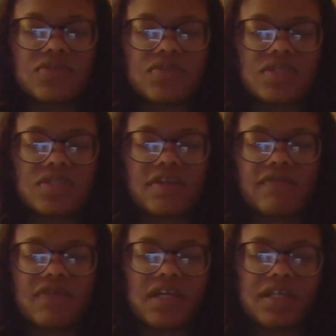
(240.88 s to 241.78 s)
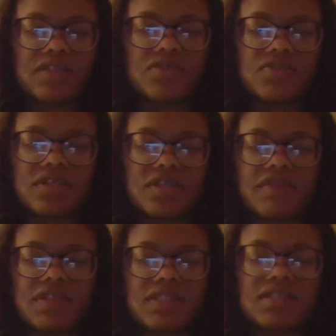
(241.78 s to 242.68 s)
to certain financial
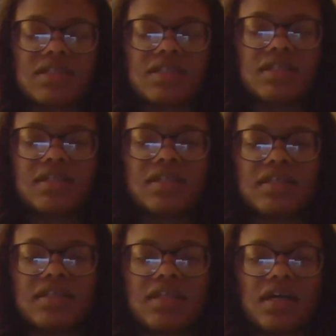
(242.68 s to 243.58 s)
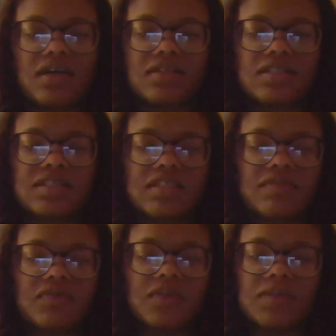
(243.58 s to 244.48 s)
services, they all
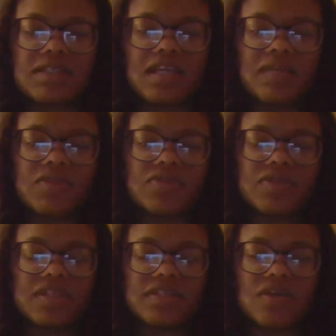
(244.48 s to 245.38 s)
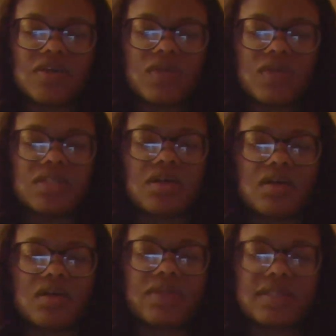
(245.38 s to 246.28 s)
stem from the same tree. So we
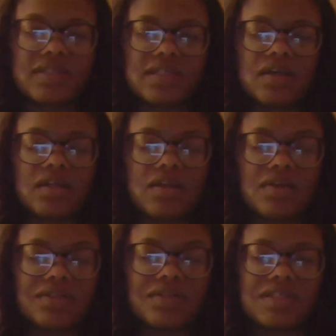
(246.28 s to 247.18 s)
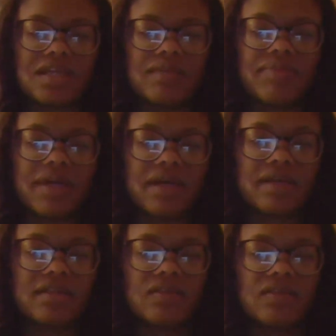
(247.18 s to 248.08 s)
start with the same, along the same path,
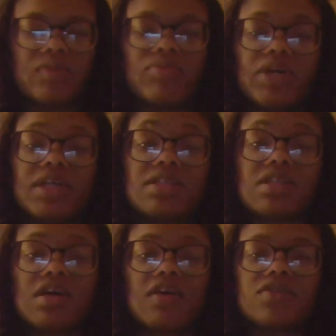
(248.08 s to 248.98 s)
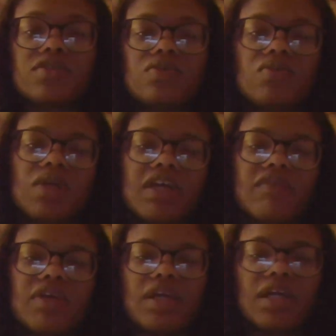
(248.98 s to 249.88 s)
and then we branch off to
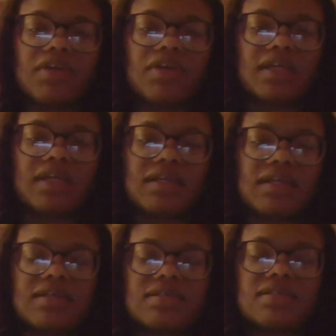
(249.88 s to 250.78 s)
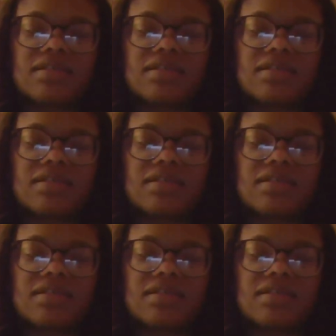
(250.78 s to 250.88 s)
whatever area it is